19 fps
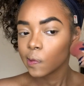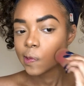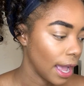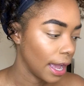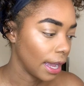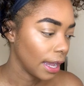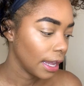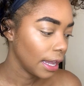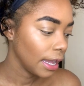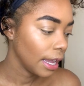
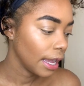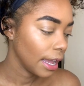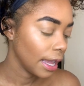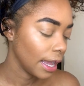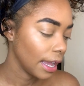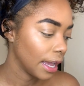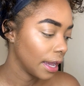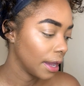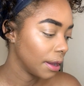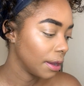I
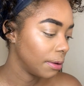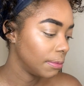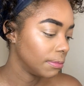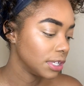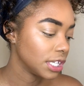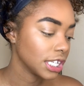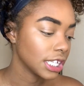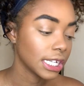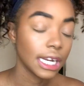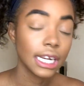am
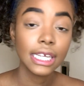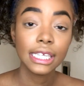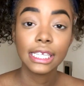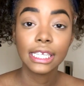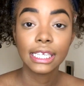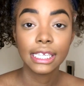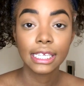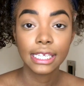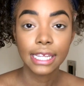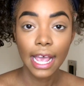just gonna
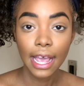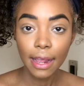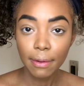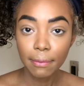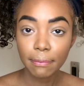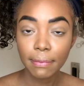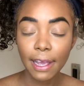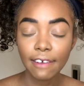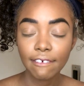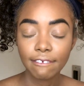
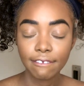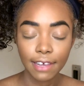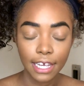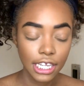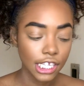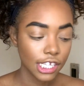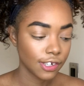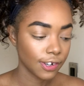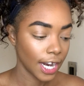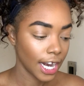set my
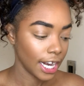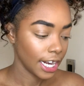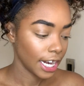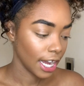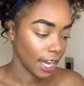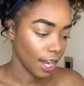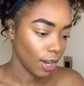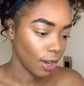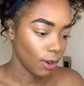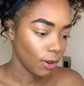face right
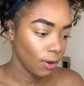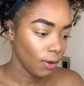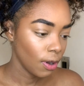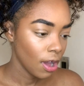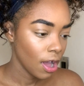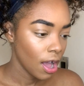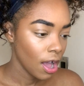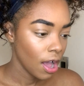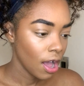now,